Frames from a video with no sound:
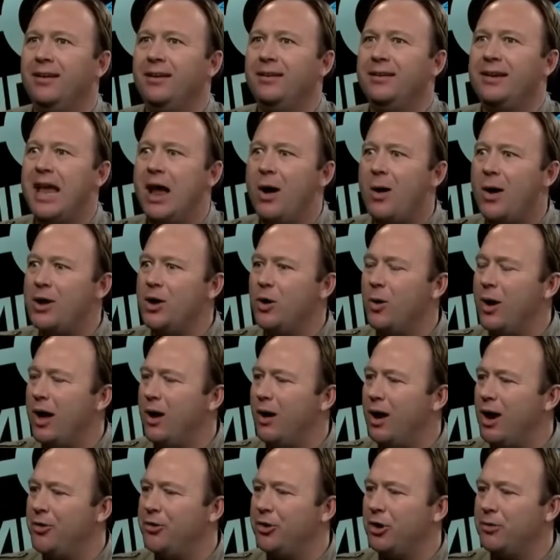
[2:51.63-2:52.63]
Now I know how
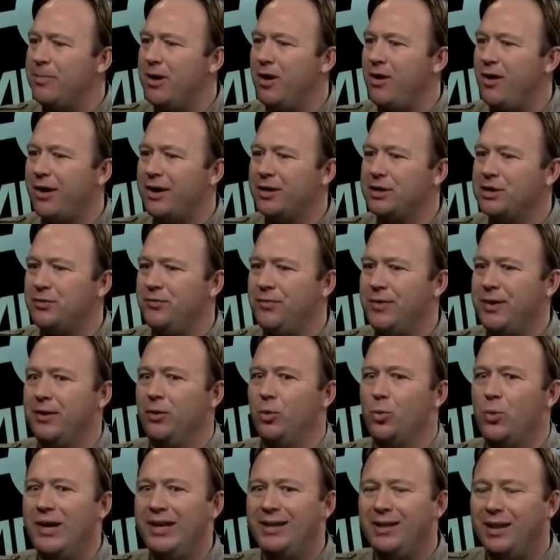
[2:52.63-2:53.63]
other Americans
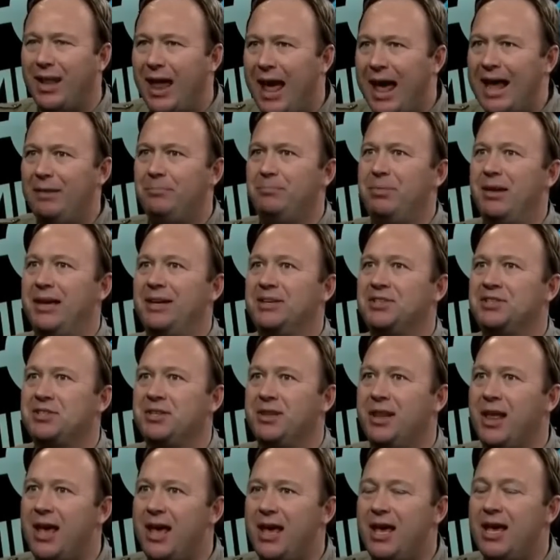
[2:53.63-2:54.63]
feel. We like being
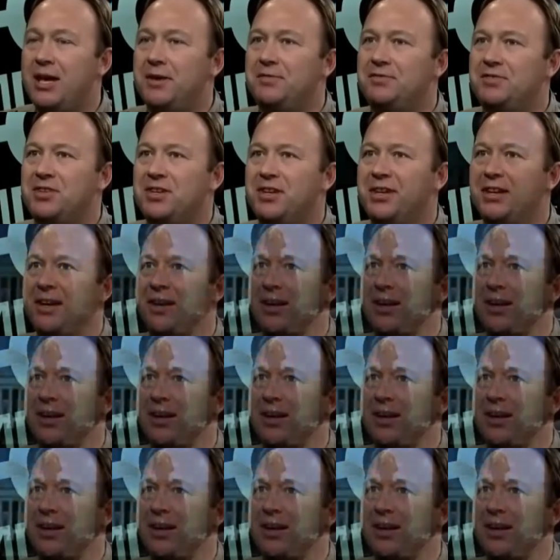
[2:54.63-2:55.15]
slaves.